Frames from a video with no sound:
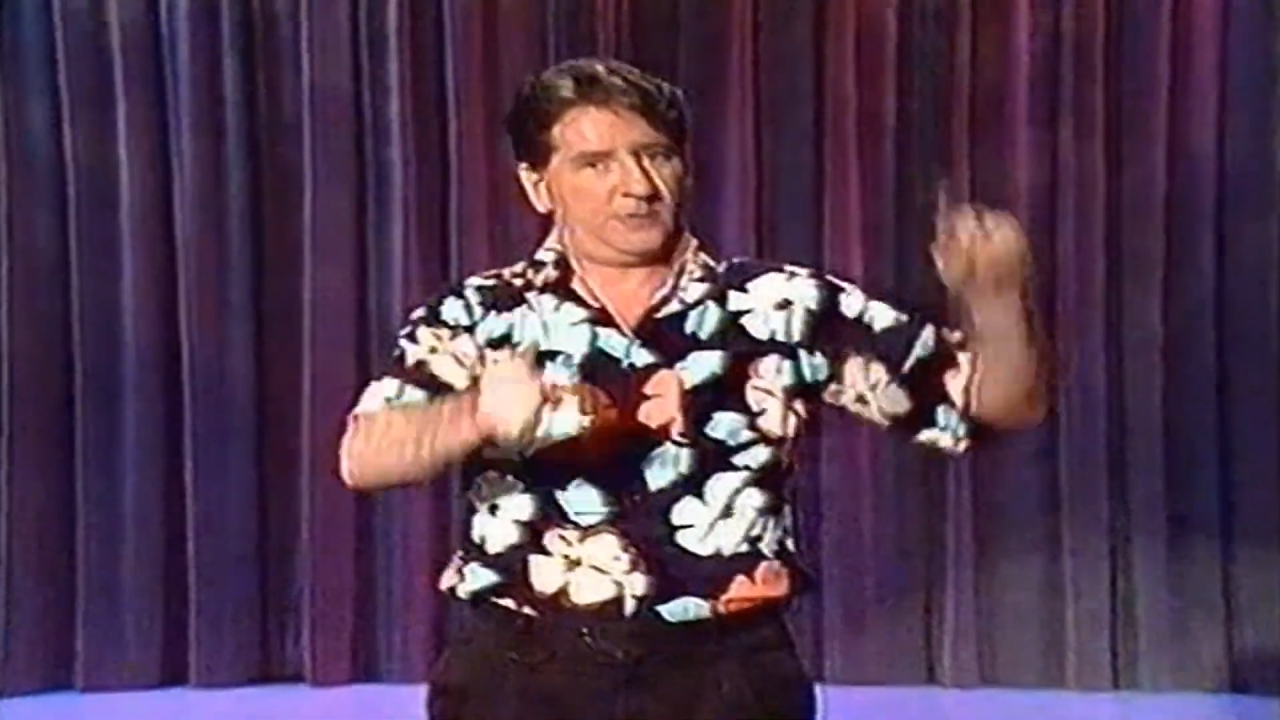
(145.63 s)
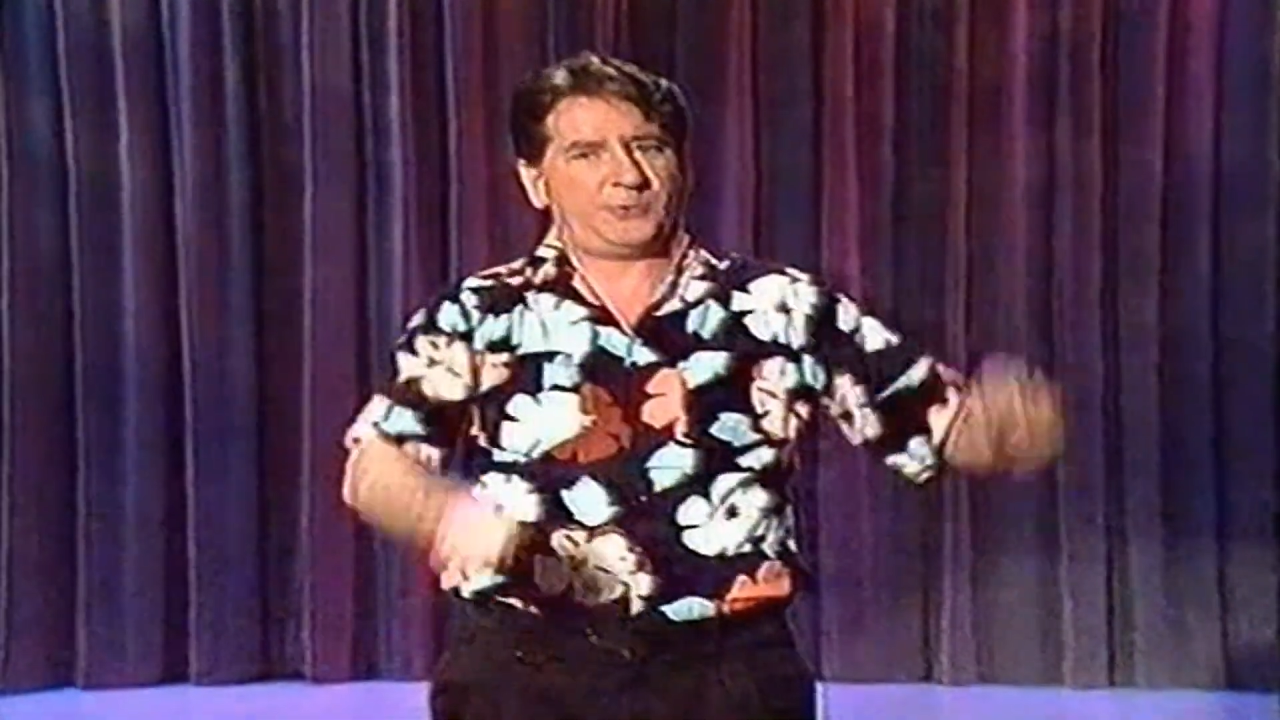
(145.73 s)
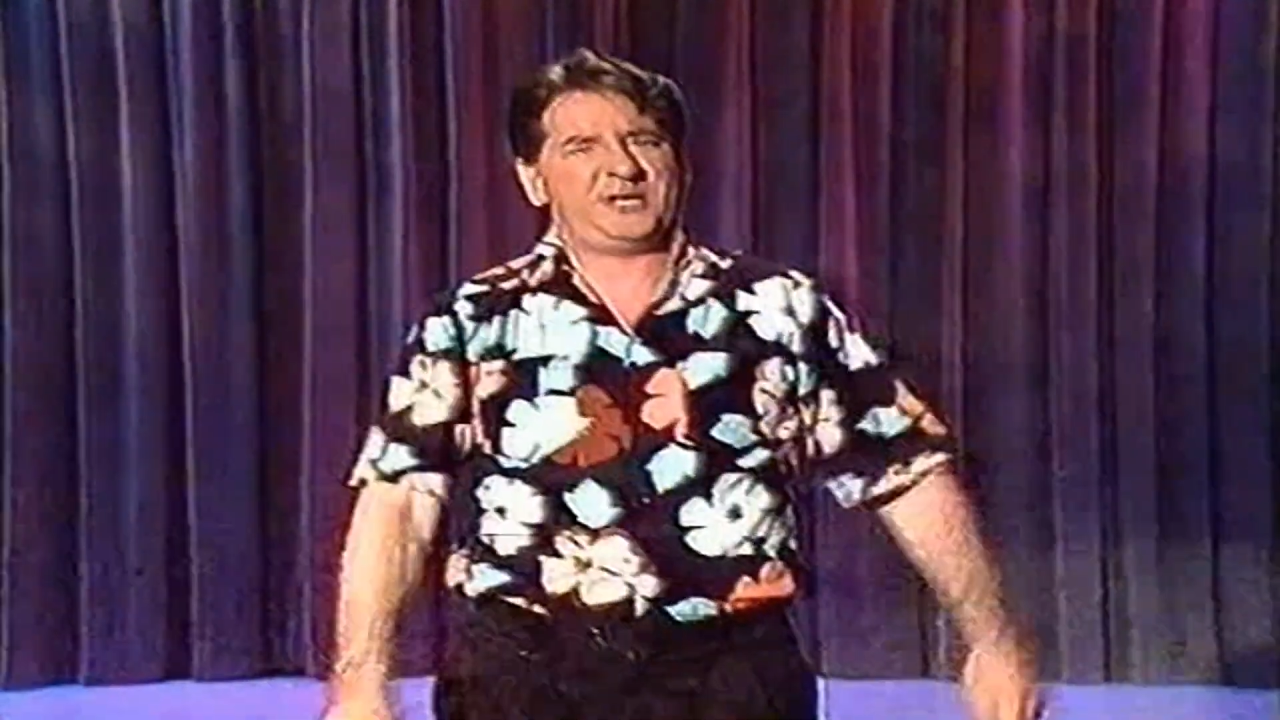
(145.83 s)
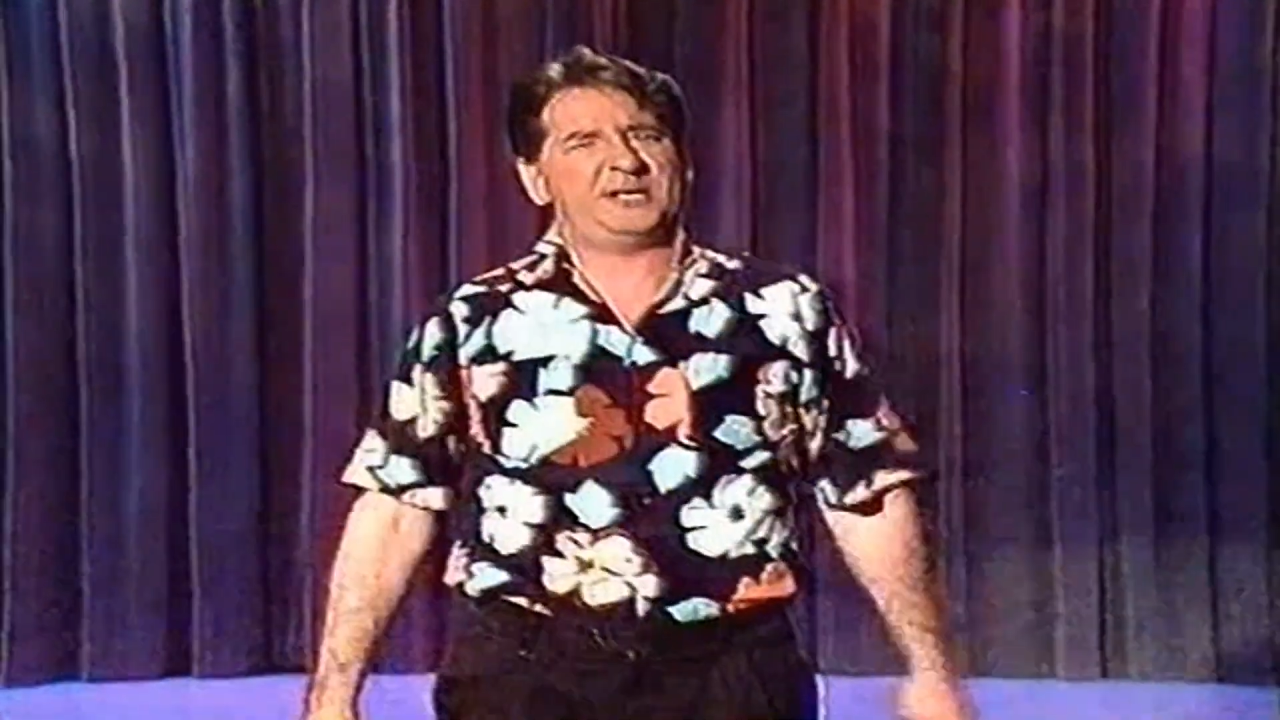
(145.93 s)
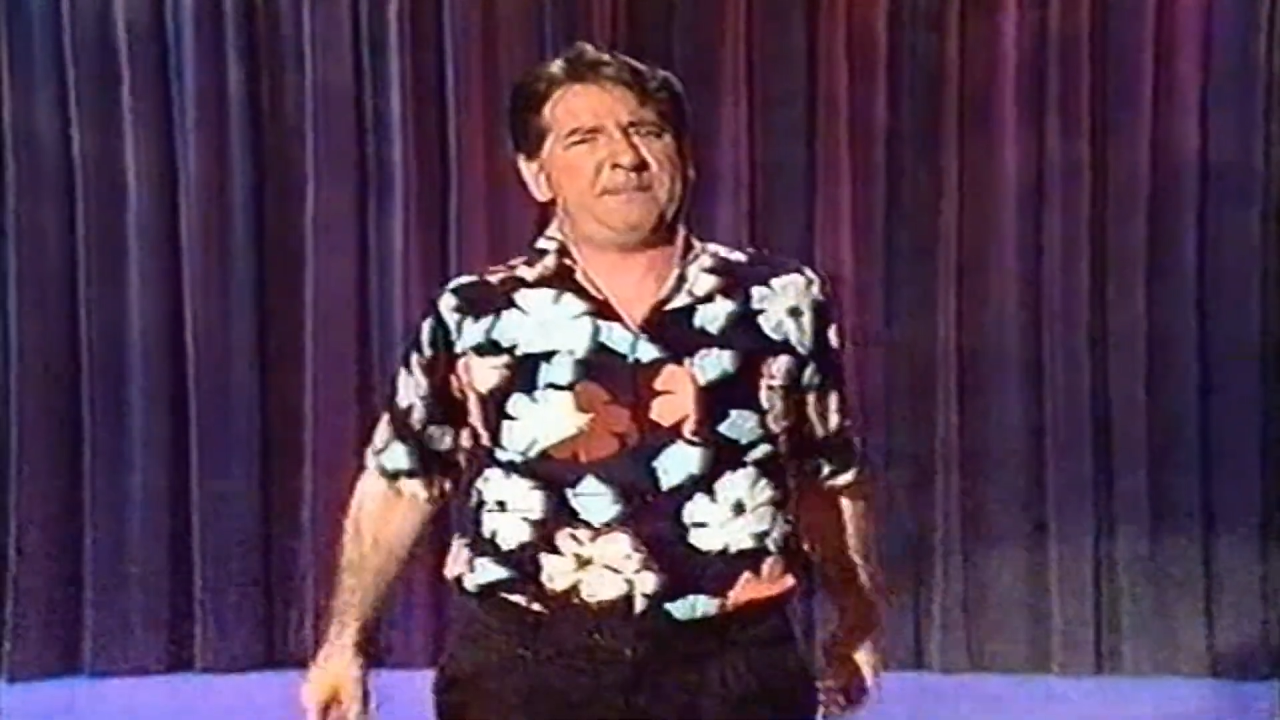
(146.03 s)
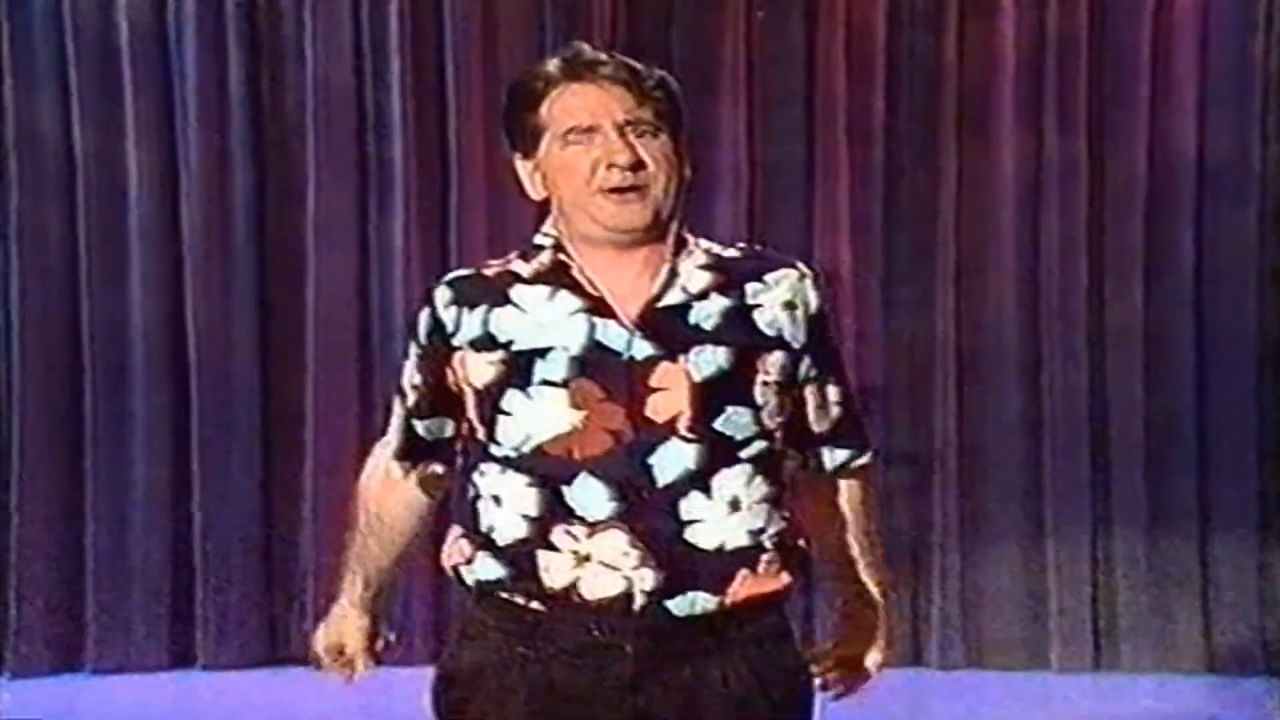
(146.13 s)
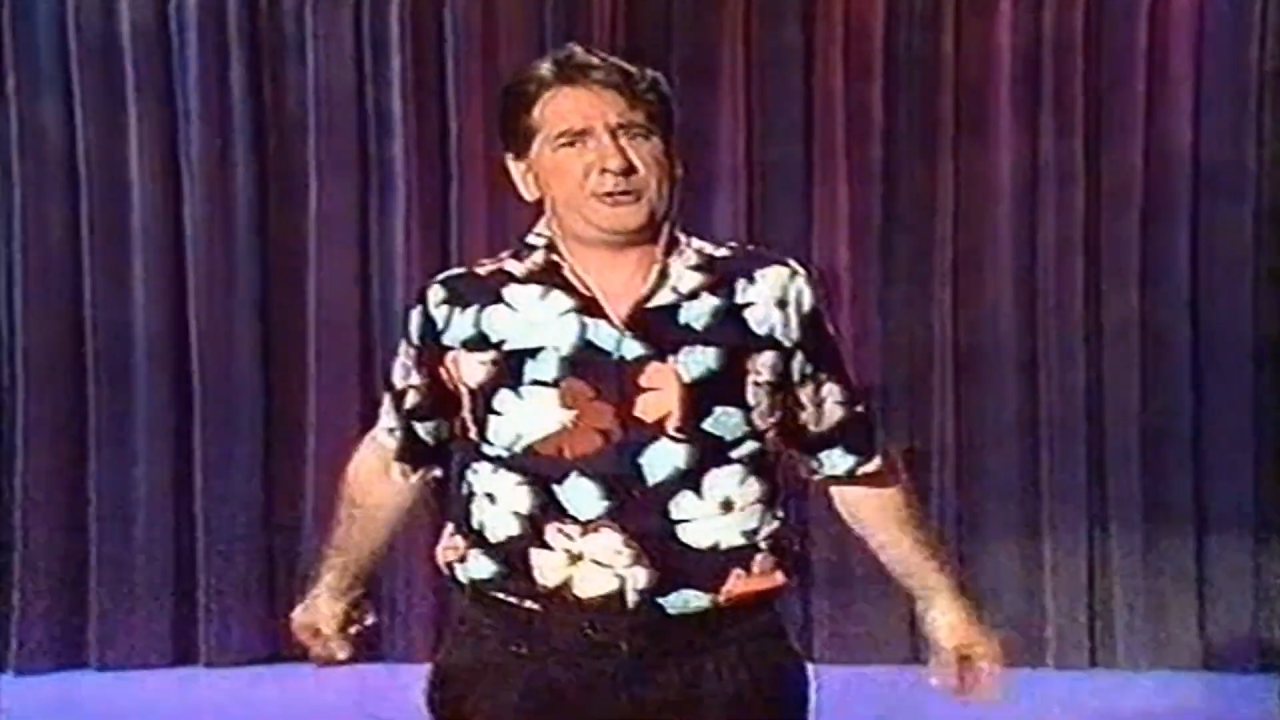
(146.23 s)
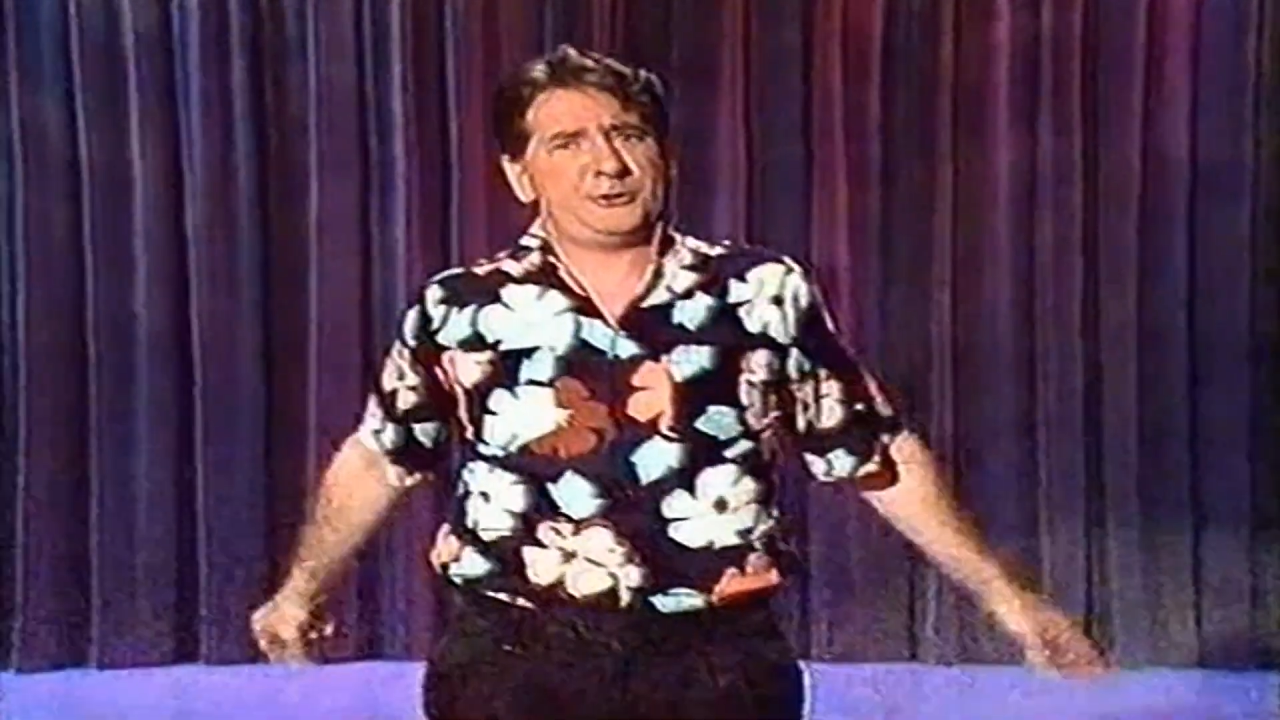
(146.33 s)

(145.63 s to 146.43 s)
we need a better